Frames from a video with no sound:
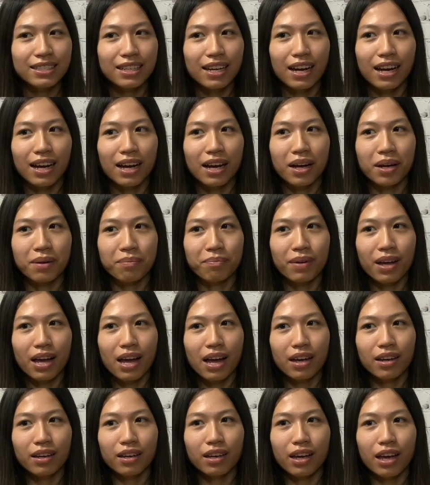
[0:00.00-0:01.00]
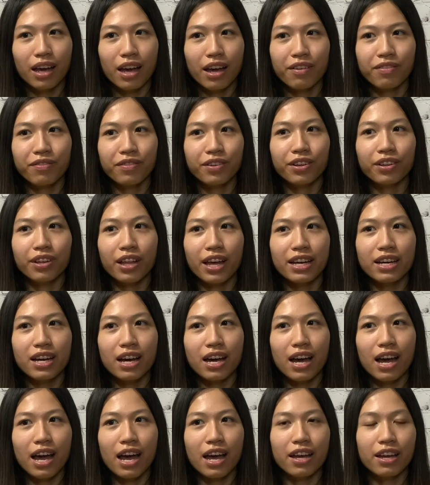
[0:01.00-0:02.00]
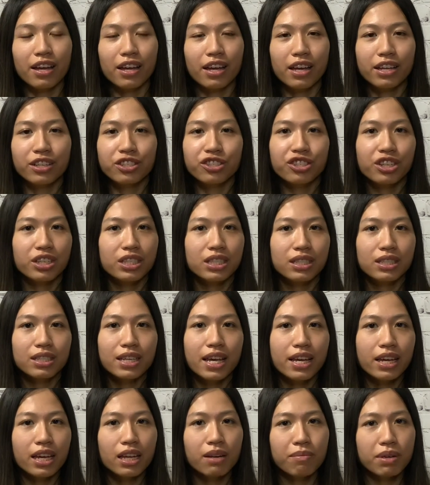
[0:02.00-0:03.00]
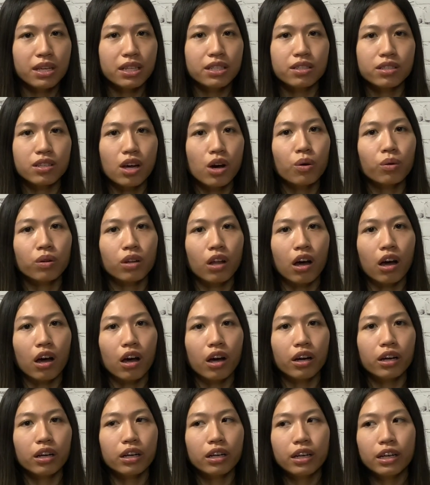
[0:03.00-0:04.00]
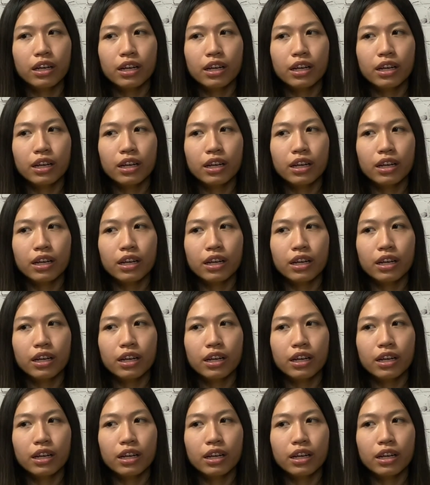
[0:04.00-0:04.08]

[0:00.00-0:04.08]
Um, I feel like I it's just taken me so long